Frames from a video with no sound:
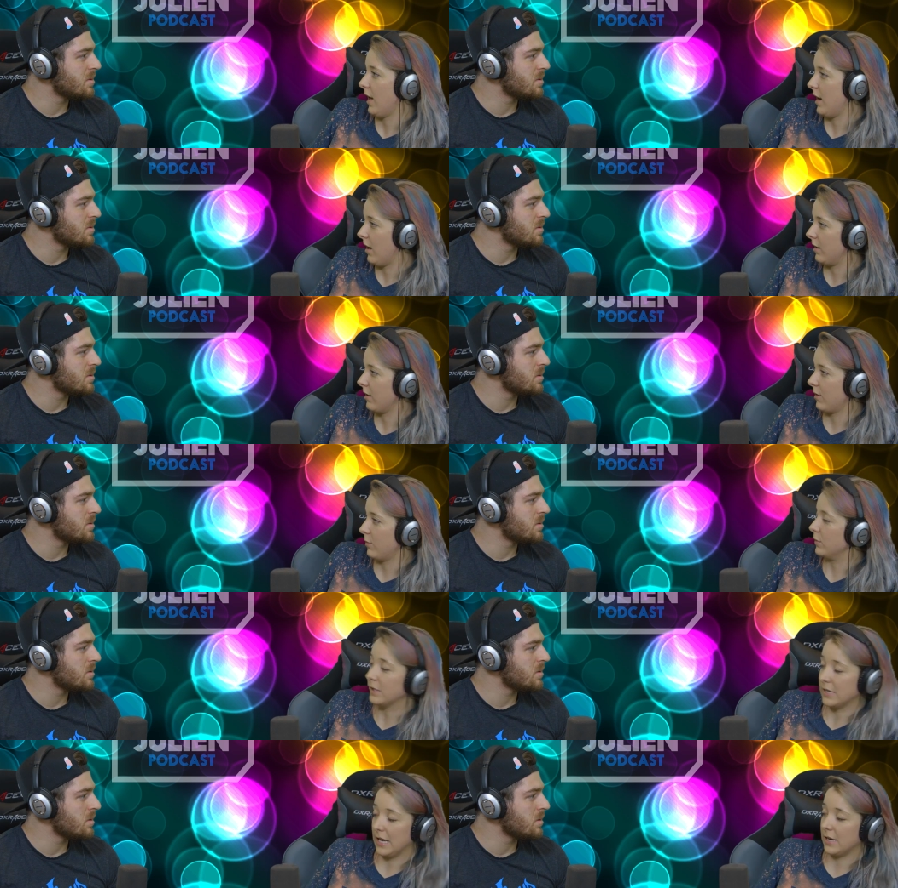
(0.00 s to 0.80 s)
Speaker 1: and
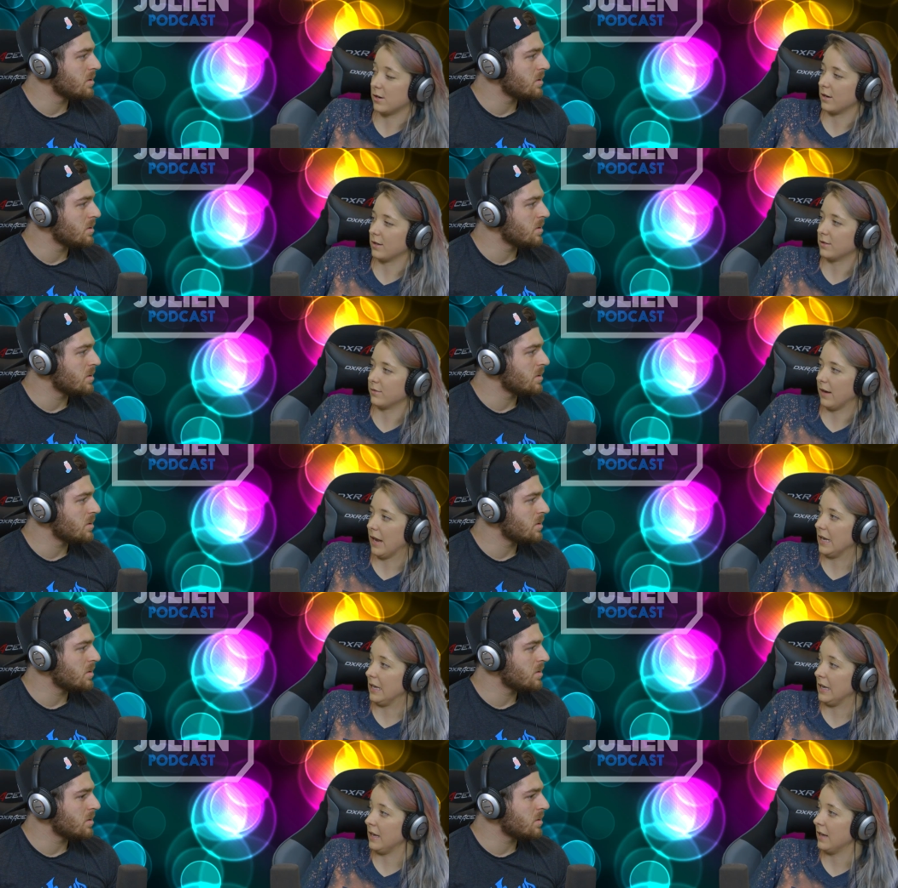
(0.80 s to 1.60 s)
we'll take turns.
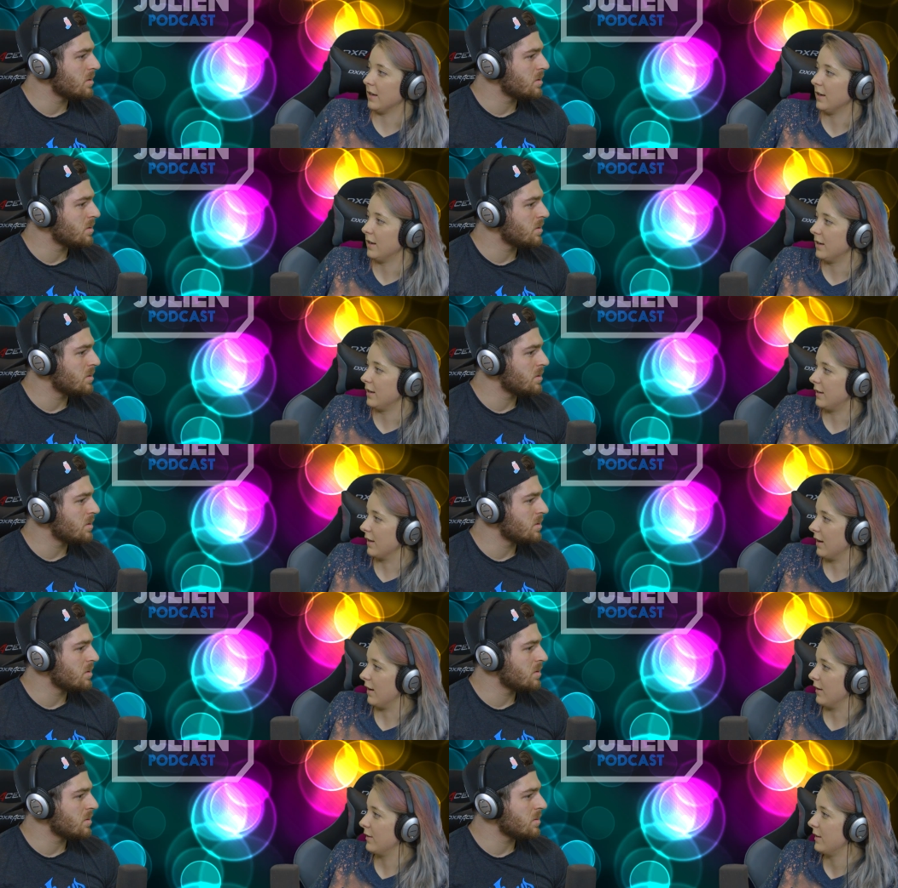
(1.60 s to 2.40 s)
Ready?
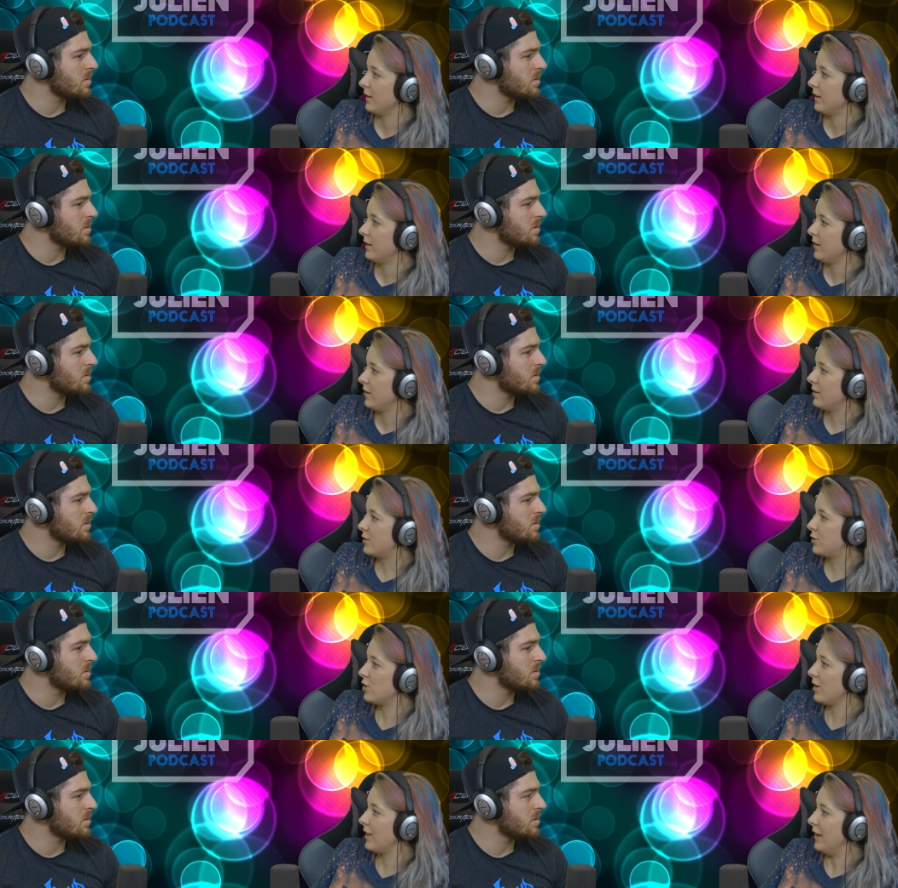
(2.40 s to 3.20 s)
Go.
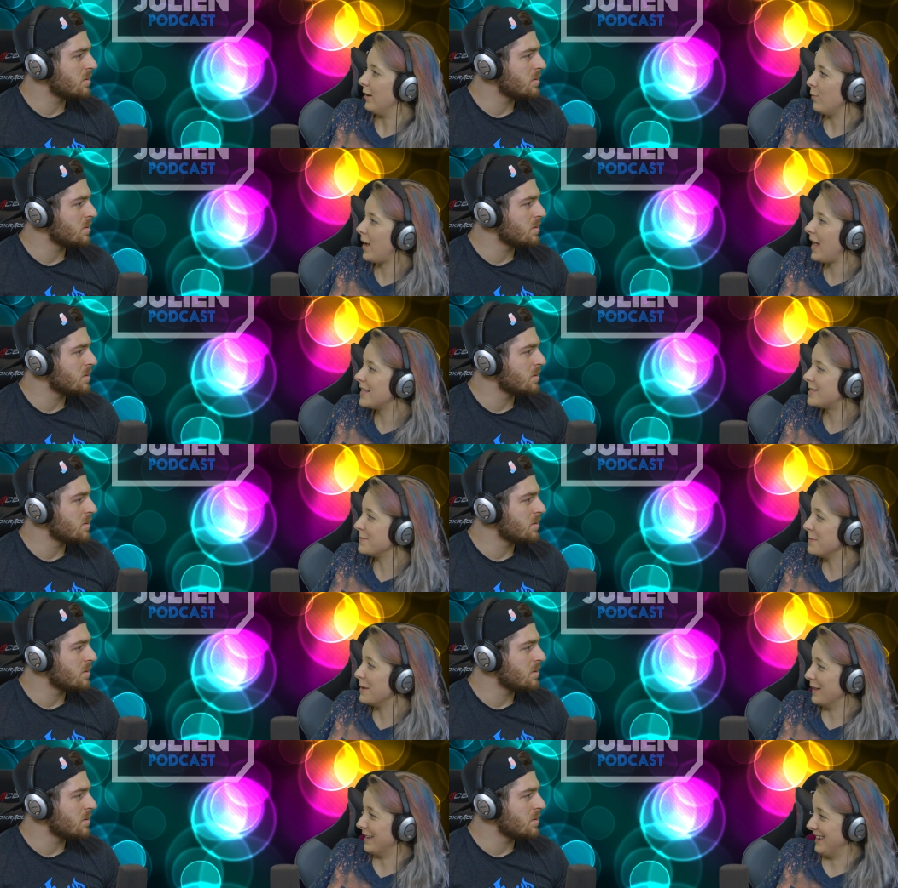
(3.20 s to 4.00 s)
Julien wins
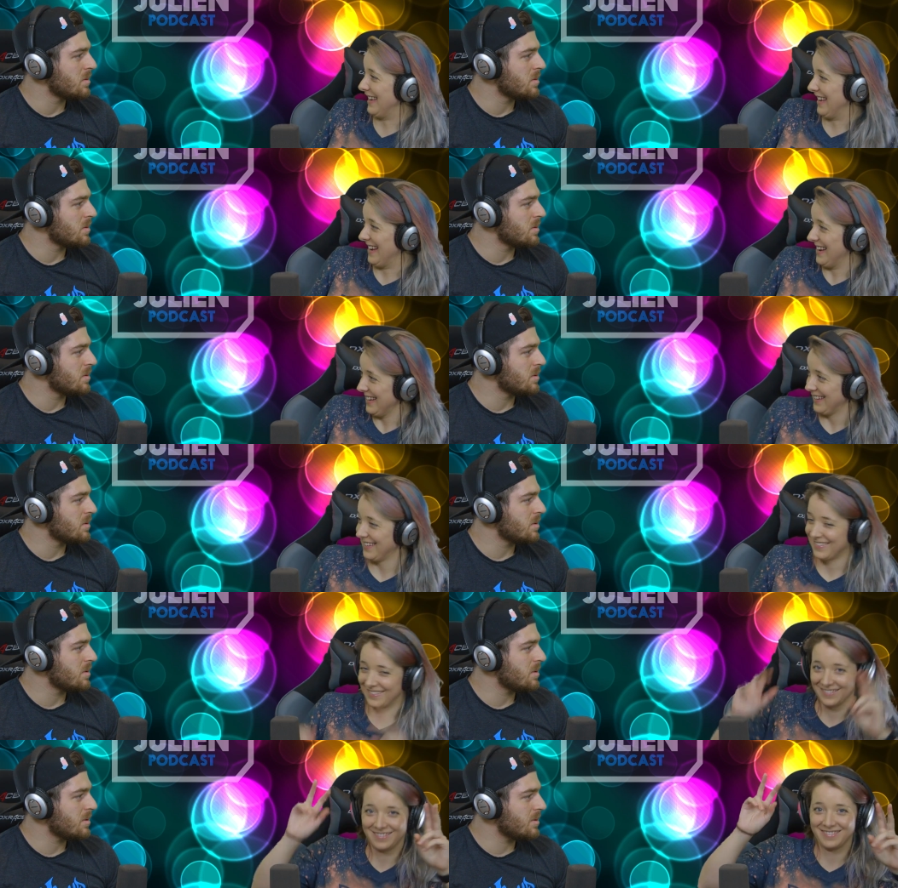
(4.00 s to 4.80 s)
immunity.
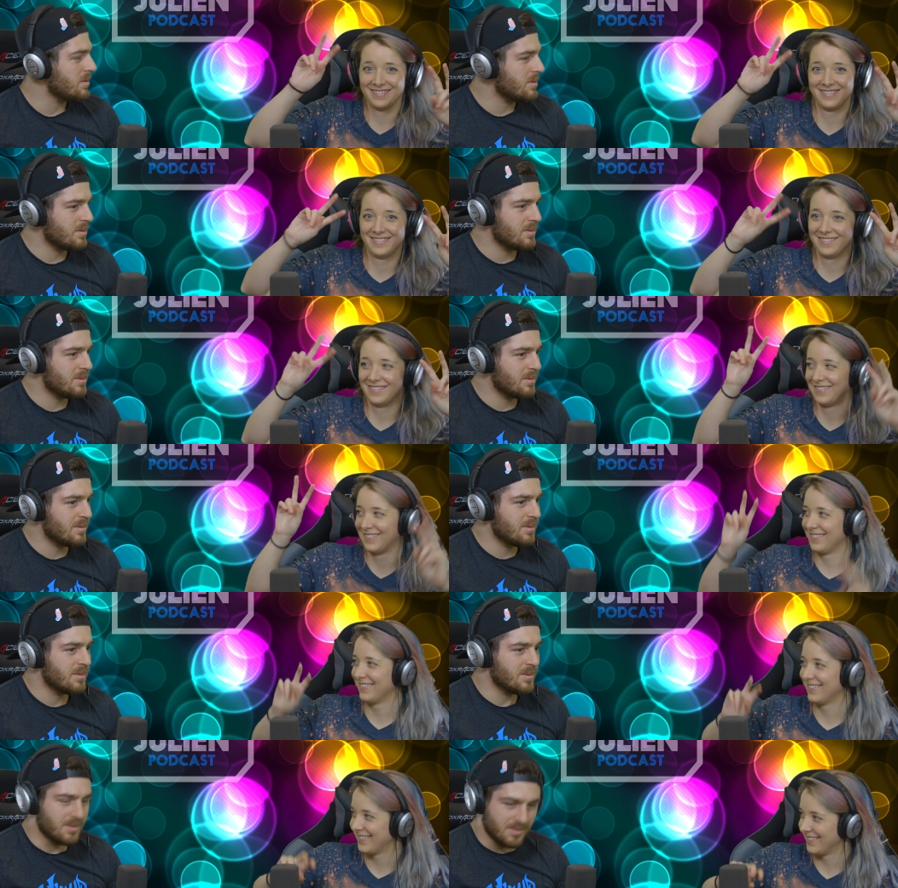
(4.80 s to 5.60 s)

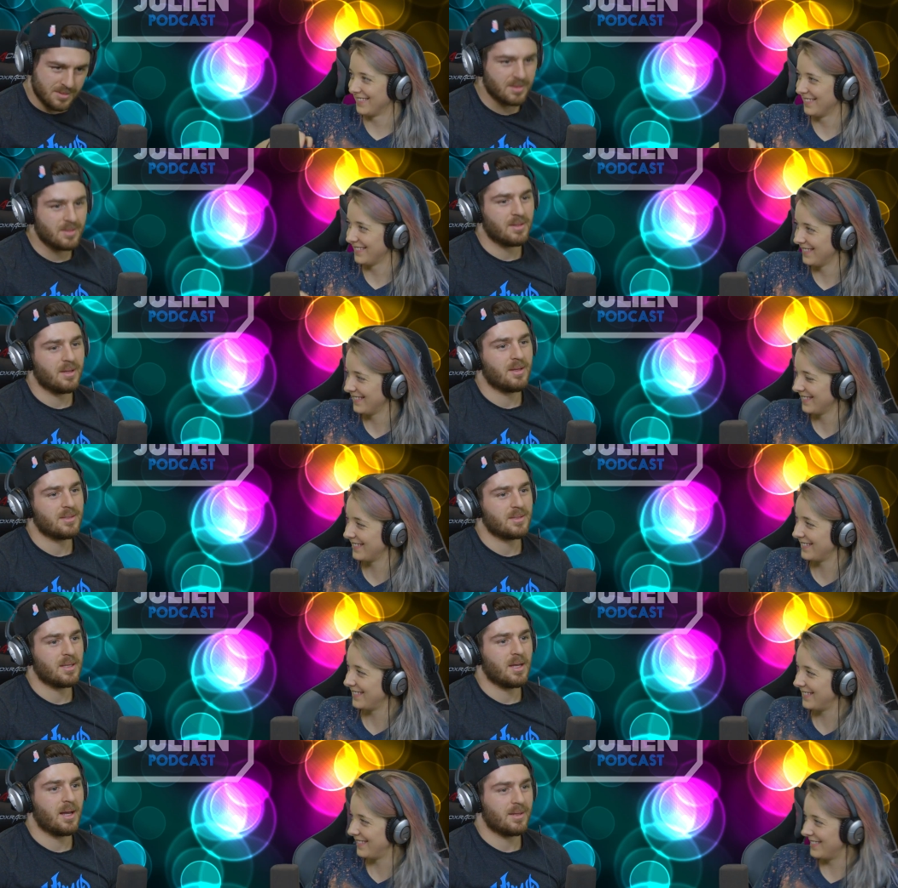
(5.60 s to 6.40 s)

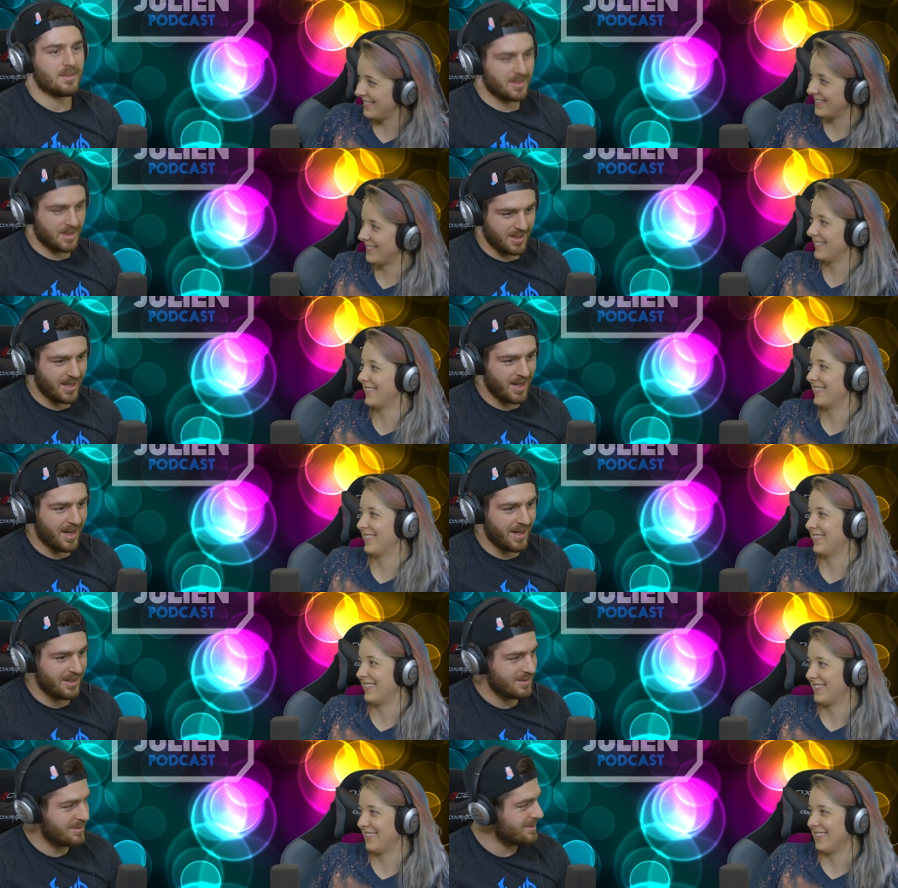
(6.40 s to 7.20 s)
Speaker 2: Good
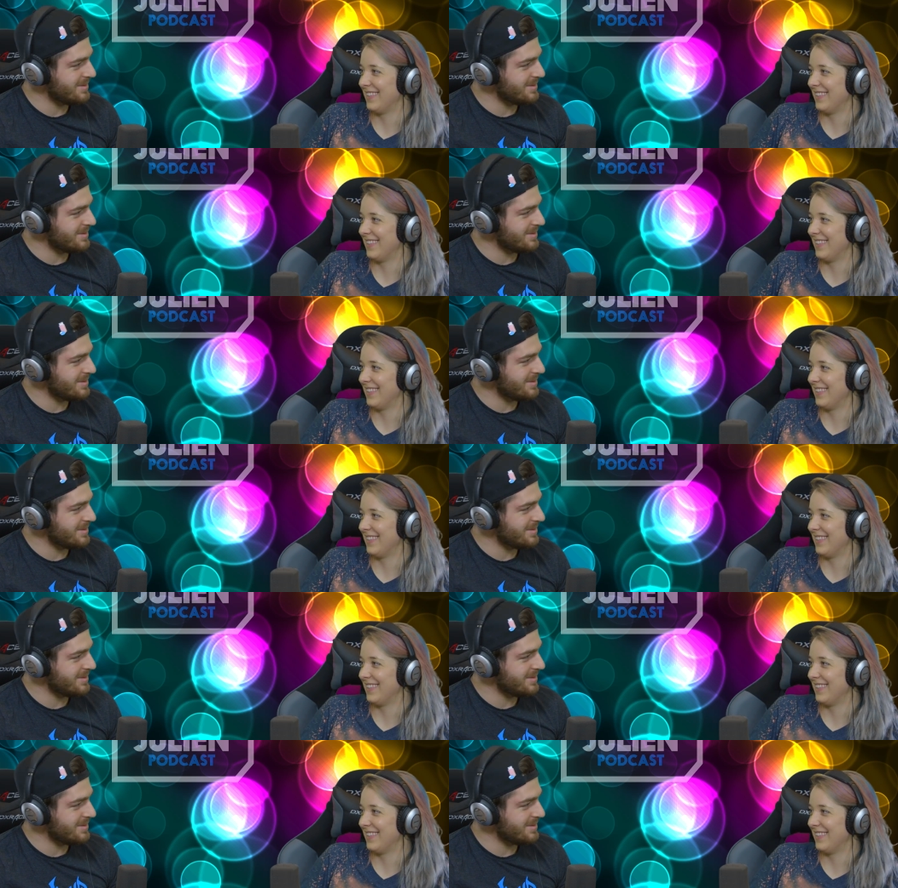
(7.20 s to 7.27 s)
night.